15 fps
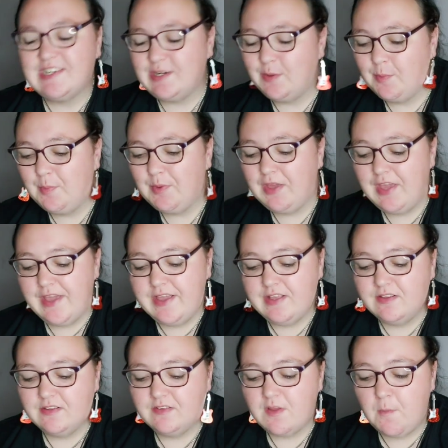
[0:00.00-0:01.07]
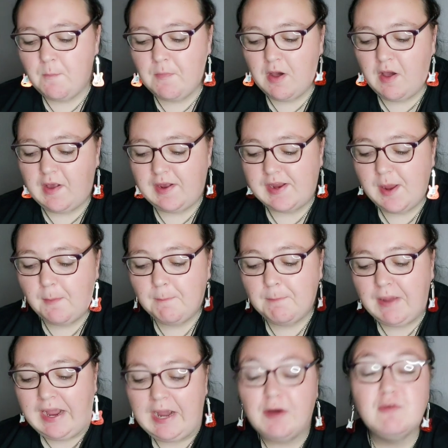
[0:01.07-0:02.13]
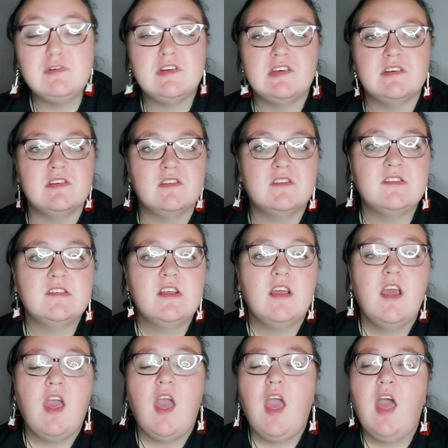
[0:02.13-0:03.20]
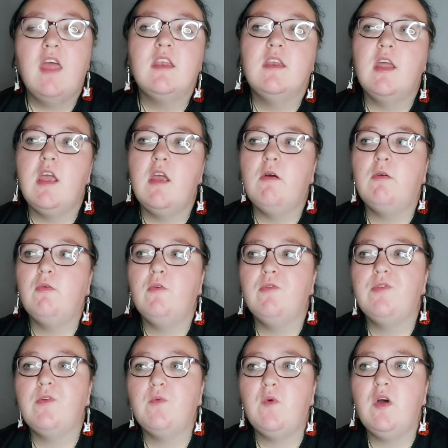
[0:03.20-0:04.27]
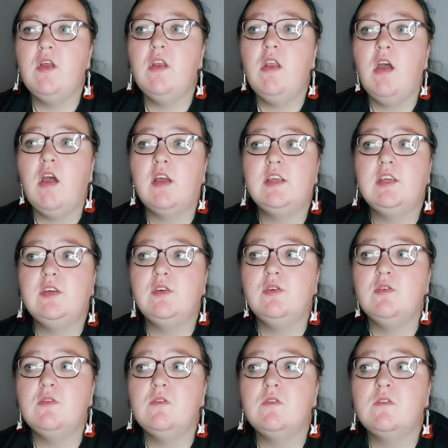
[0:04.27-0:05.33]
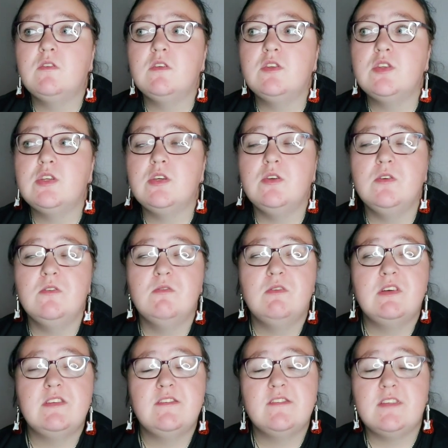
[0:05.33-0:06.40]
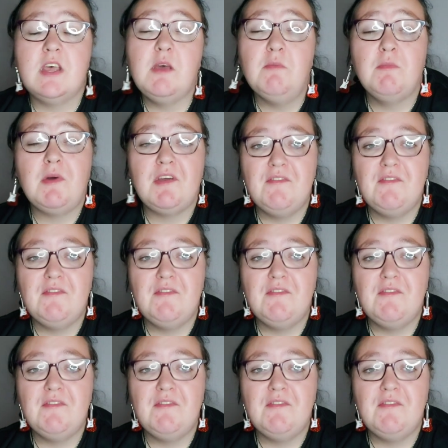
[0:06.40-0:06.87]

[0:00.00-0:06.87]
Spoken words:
up is my powders. Now, the one I use to set my